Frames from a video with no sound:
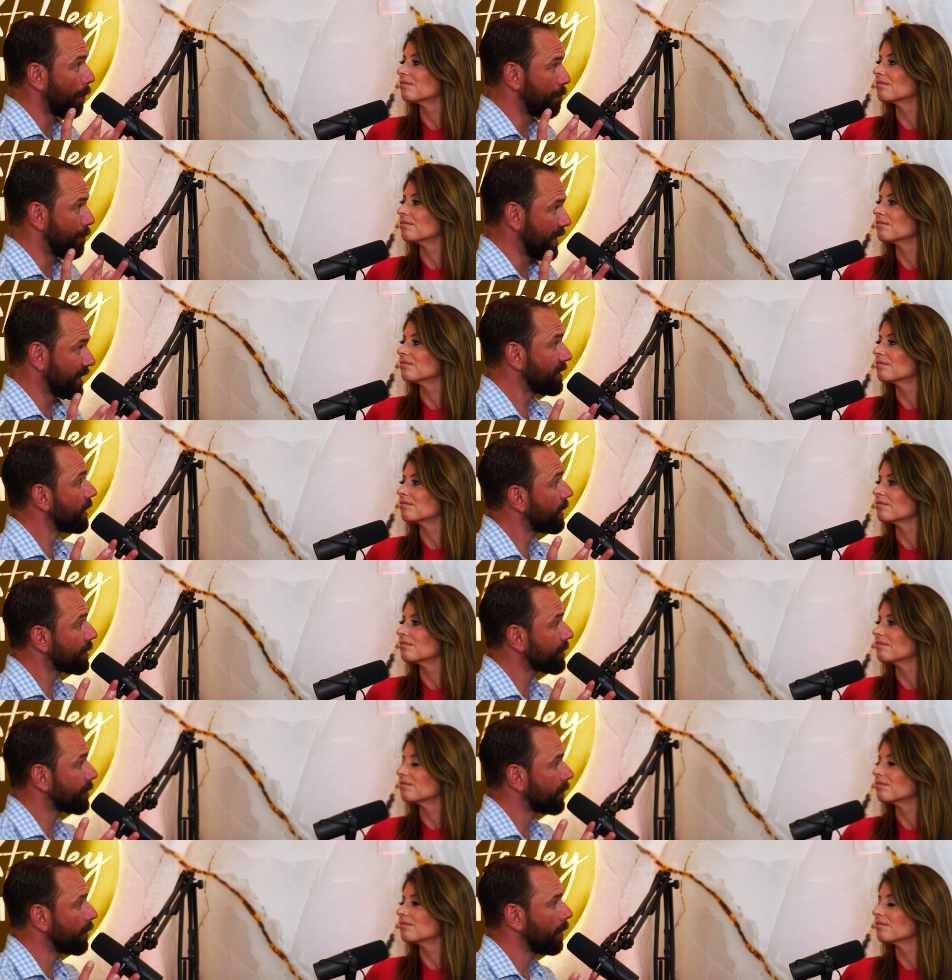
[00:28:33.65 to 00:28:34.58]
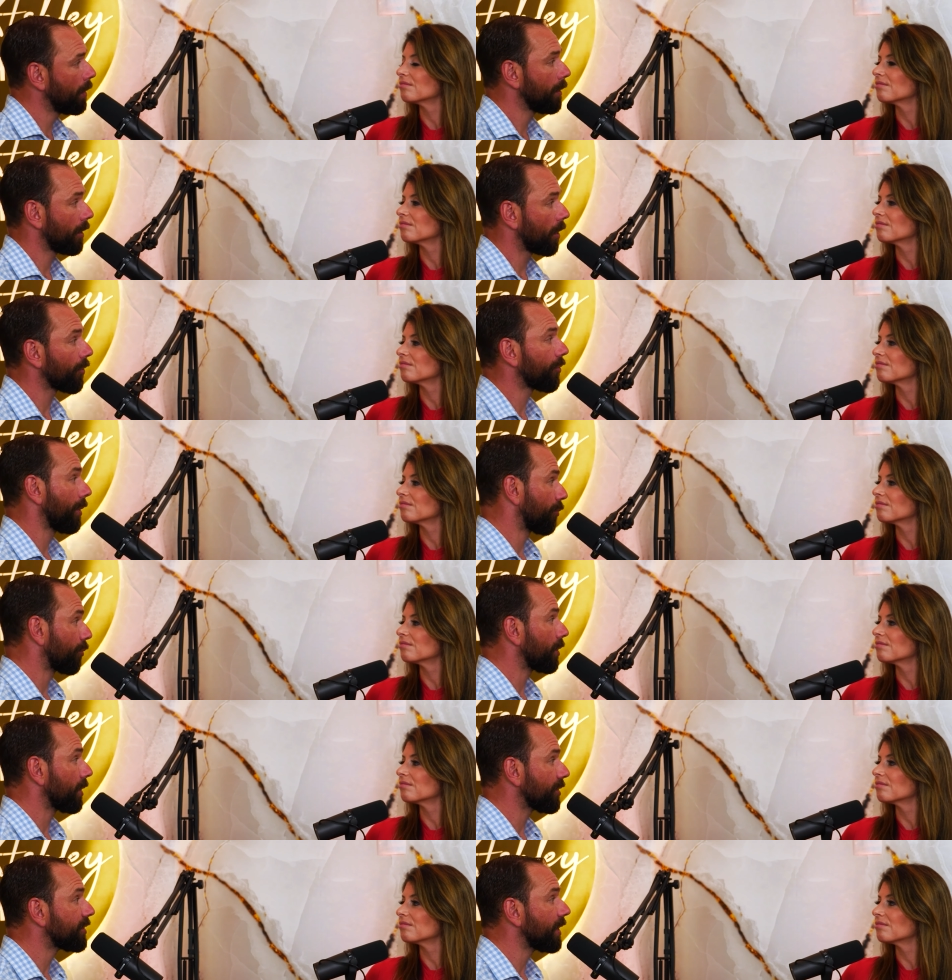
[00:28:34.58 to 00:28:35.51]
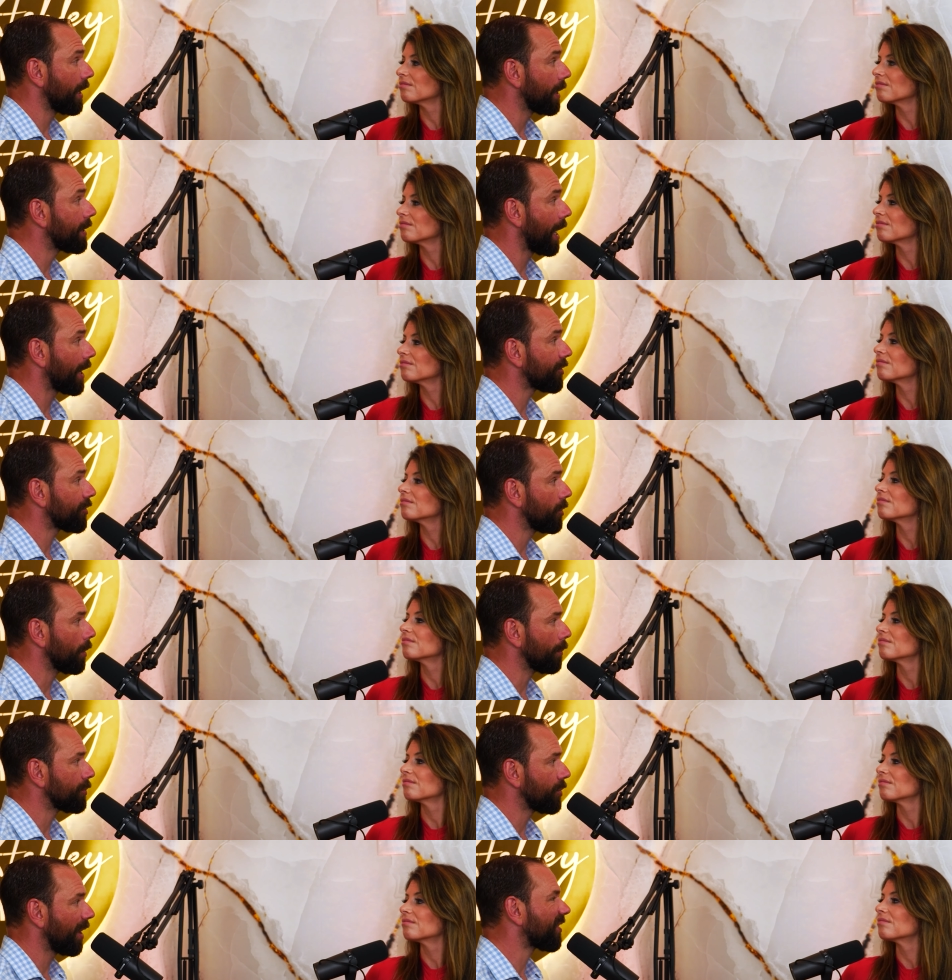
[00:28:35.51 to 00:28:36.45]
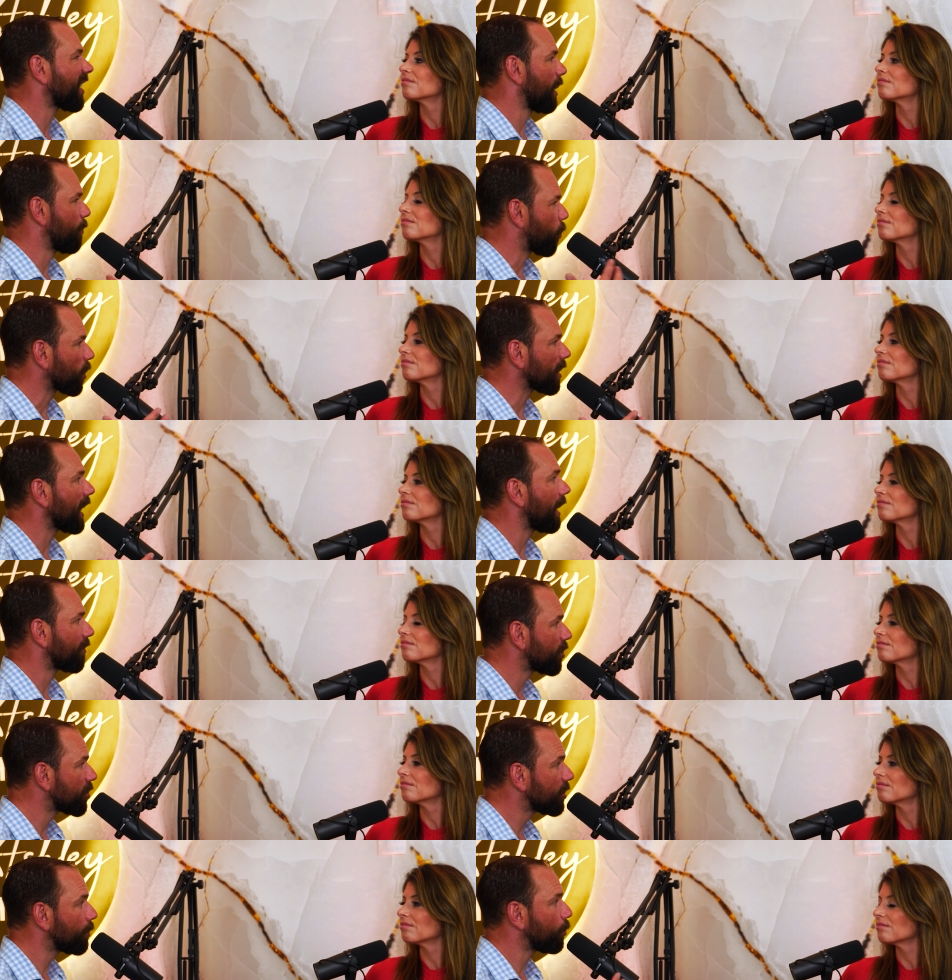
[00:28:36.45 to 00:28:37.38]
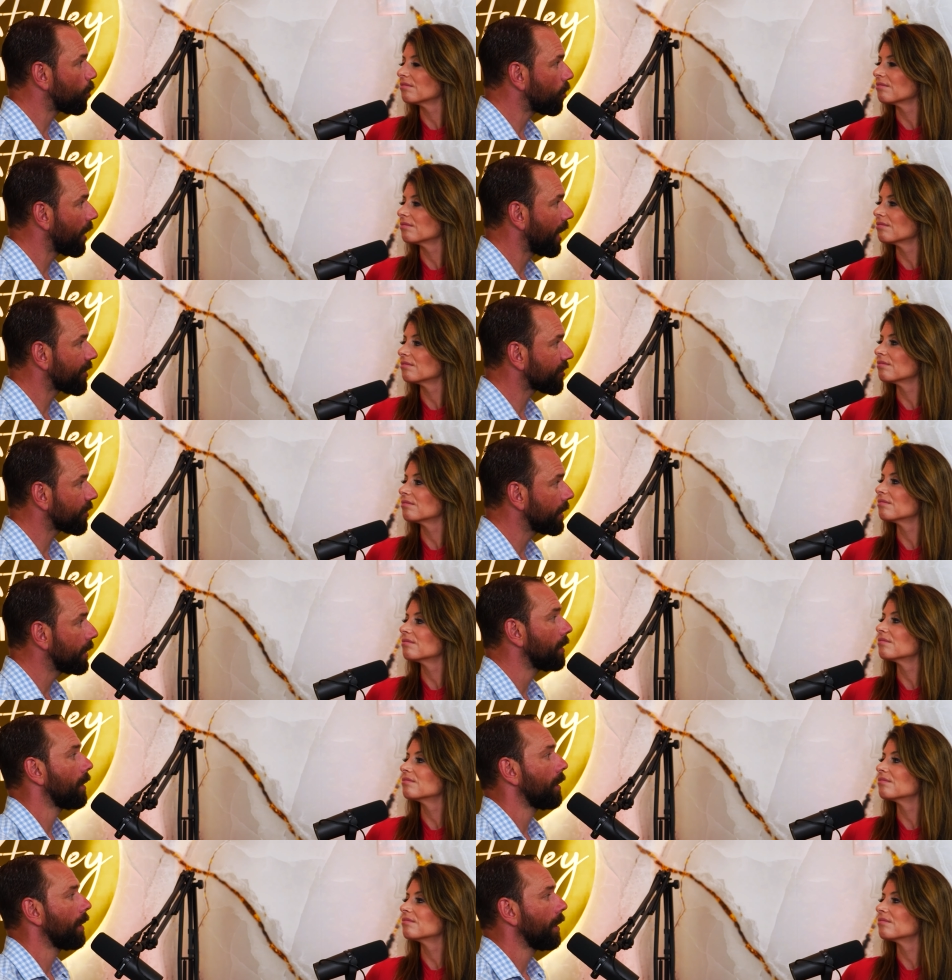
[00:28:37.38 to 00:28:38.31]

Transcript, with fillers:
Speaker 1: a business that also have real estate attached to them. So you have kind of more levers to pull, Ashley.